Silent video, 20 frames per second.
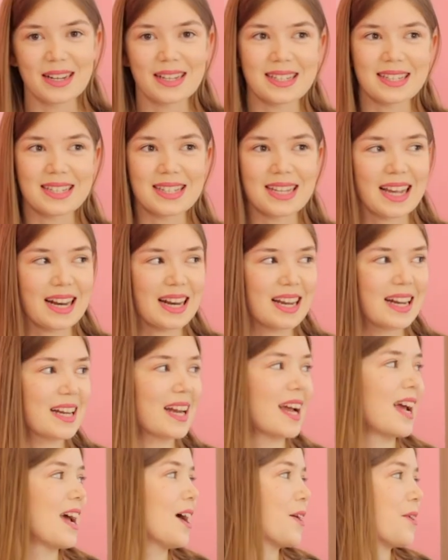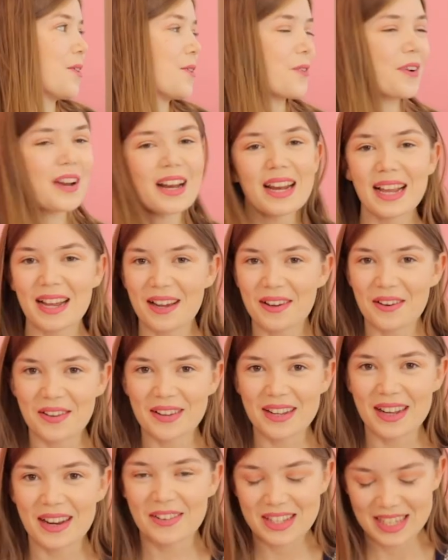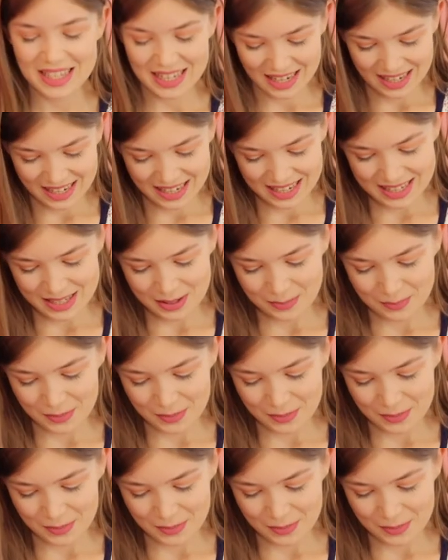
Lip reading: it's getting really cold outside,